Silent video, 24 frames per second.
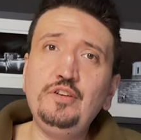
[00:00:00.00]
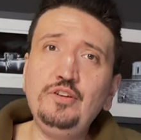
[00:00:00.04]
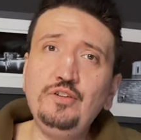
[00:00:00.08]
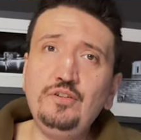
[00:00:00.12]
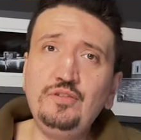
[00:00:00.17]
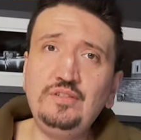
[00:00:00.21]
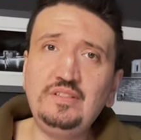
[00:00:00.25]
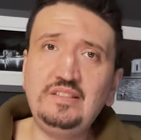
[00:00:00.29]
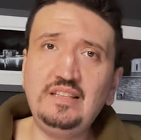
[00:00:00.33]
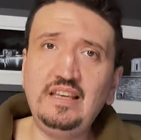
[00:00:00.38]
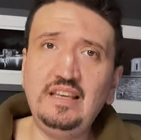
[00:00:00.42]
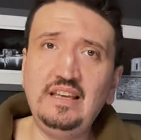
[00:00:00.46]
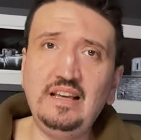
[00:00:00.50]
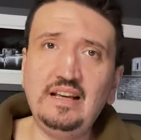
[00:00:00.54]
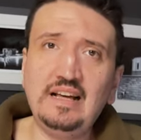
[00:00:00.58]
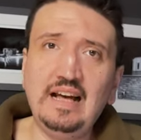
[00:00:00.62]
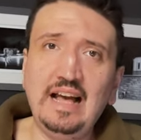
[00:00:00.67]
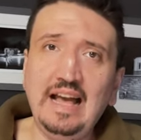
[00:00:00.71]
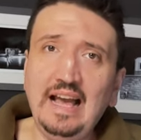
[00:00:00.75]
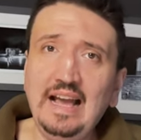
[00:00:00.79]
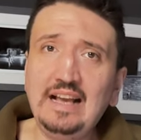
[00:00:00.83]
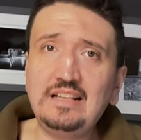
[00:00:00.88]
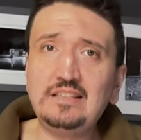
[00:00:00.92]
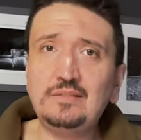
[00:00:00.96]
using
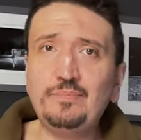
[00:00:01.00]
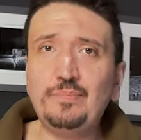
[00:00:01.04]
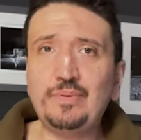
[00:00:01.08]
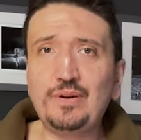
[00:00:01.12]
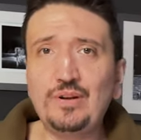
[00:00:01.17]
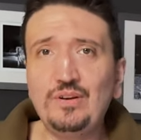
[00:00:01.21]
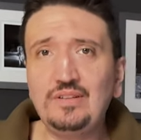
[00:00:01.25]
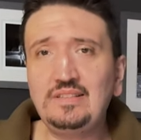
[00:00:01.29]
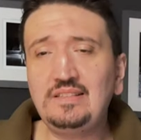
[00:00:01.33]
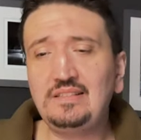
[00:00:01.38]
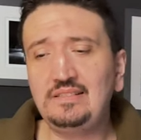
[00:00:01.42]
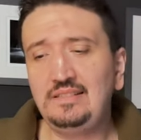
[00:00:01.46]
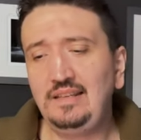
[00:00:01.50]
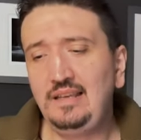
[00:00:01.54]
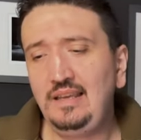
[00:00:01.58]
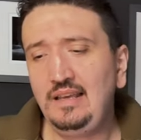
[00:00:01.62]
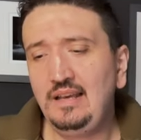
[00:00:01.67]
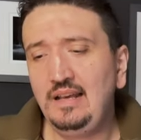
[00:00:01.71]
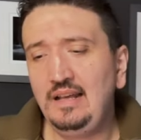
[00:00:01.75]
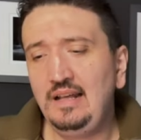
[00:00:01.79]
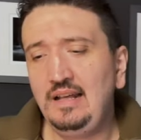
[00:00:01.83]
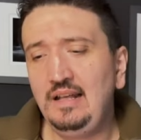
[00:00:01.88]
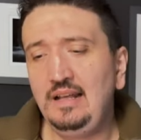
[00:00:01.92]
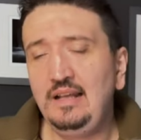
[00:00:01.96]
X-Pro3
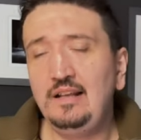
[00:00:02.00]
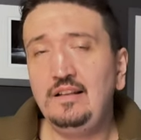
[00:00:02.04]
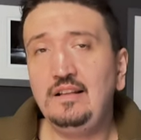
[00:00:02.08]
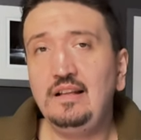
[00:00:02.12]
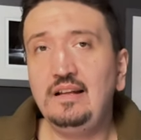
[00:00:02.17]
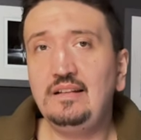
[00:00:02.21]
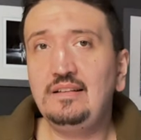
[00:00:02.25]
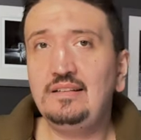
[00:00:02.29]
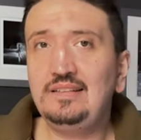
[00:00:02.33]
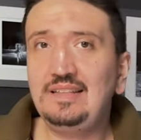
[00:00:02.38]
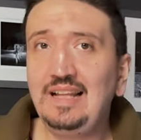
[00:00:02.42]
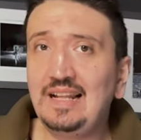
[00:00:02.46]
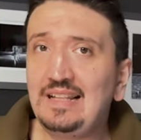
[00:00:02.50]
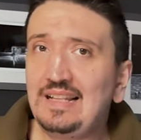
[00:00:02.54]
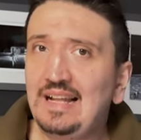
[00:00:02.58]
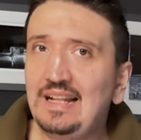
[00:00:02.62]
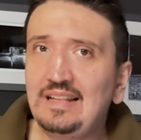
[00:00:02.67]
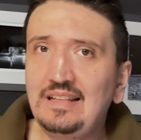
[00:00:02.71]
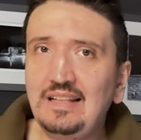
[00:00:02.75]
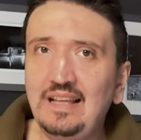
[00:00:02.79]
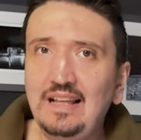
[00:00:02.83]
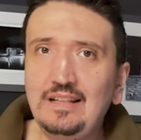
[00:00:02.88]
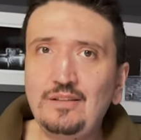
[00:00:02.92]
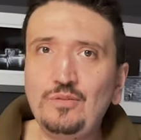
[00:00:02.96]

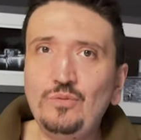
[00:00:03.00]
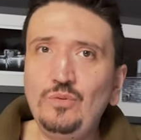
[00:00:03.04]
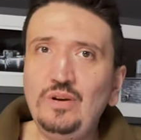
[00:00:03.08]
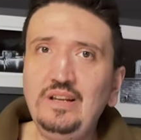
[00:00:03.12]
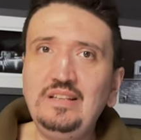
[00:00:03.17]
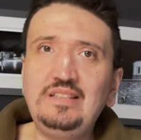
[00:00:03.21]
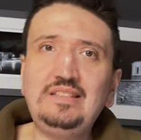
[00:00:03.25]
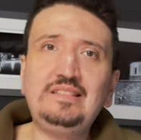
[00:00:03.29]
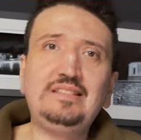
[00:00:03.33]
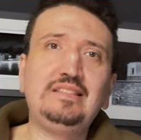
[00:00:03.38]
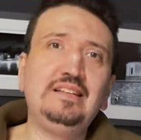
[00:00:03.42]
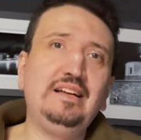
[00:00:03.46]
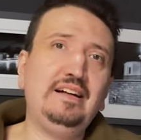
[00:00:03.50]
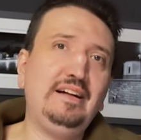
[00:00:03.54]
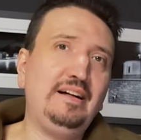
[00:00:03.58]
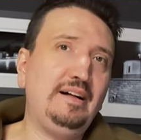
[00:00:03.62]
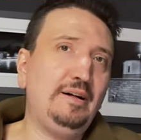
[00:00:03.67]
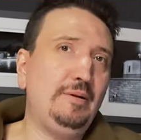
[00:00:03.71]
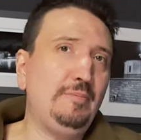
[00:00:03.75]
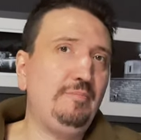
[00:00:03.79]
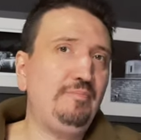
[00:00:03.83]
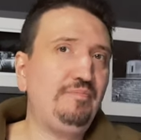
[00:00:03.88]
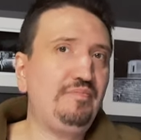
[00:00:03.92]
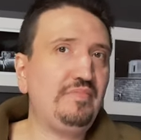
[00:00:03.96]
tete-a-tete with
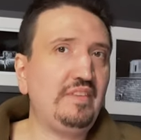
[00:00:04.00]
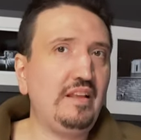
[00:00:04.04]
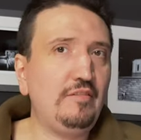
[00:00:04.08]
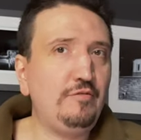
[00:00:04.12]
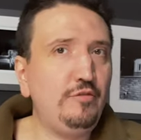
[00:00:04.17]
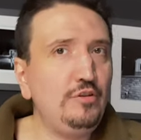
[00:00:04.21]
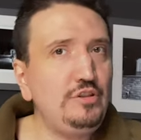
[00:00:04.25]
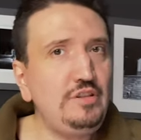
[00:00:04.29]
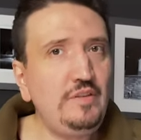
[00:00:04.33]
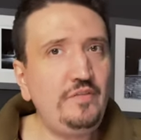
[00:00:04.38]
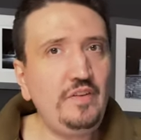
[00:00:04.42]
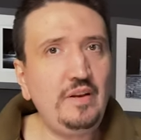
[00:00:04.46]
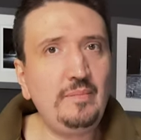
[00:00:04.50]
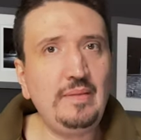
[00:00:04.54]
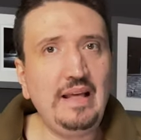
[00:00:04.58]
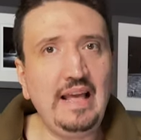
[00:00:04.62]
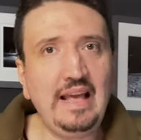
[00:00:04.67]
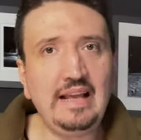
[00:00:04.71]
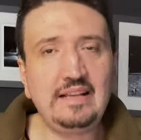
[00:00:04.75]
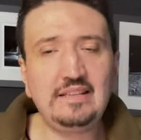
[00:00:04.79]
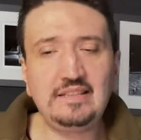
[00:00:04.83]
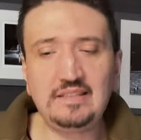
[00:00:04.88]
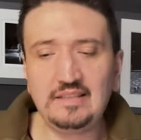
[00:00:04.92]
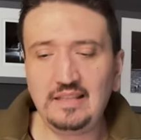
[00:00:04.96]
Fujifilm
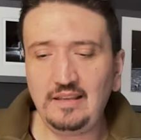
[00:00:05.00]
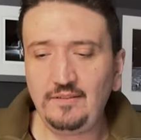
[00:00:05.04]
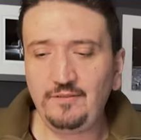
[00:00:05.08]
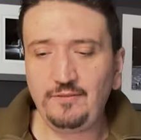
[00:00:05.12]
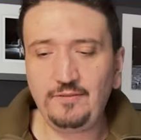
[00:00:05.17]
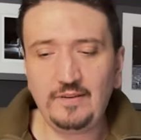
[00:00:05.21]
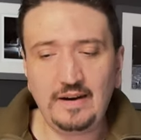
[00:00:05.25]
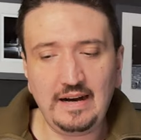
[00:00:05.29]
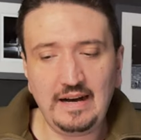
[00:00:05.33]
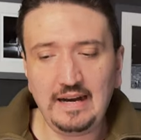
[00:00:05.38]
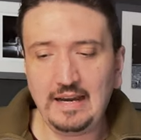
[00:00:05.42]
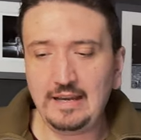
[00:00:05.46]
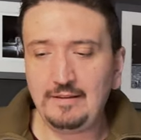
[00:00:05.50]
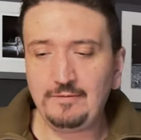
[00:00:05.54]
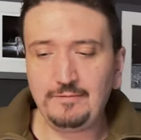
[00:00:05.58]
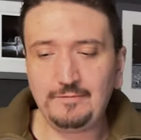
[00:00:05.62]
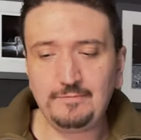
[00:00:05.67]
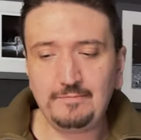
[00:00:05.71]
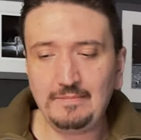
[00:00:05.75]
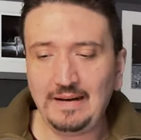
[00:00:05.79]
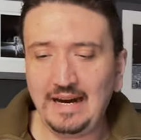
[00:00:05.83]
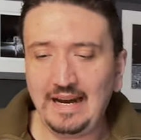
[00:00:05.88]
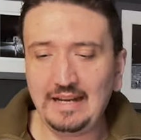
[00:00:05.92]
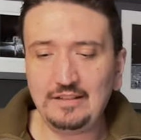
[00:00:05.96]
X-T5,
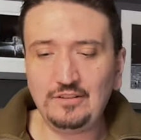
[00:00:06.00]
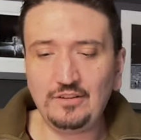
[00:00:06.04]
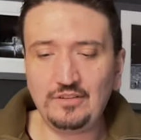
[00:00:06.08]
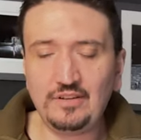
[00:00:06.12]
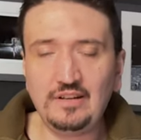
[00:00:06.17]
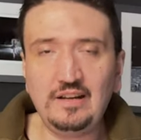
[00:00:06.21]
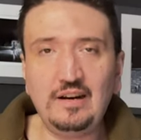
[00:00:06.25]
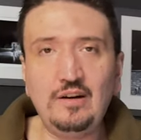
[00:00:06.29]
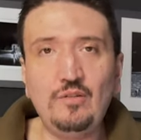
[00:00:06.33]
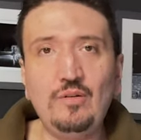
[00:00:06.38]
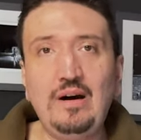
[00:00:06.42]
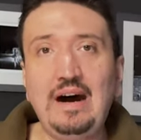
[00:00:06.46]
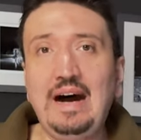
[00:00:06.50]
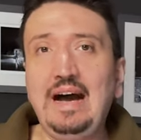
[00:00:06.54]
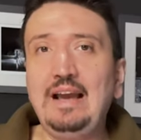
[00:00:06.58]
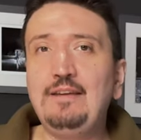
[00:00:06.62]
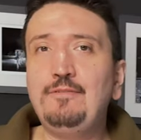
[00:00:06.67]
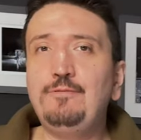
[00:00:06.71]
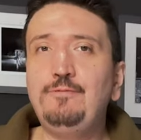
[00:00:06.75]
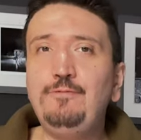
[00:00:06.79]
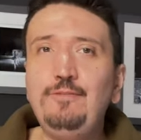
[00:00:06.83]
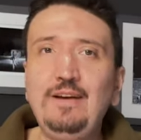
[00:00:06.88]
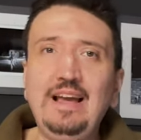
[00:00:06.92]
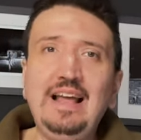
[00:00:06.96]
I don't know, I
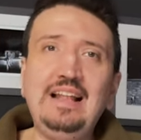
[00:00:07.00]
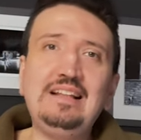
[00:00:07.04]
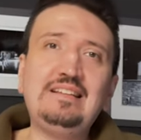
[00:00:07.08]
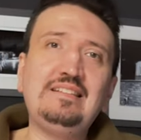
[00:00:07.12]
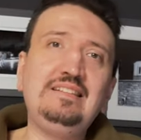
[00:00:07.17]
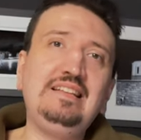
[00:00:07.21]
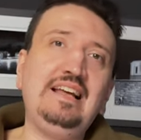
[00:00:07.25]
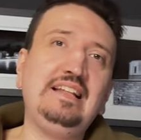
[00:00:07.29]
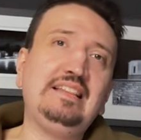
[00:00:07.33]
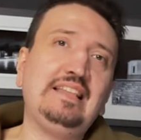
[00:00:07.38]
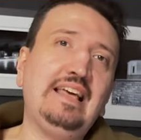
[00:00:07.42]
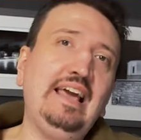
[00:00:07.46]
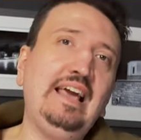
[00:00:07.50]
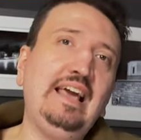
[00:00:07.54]
felt that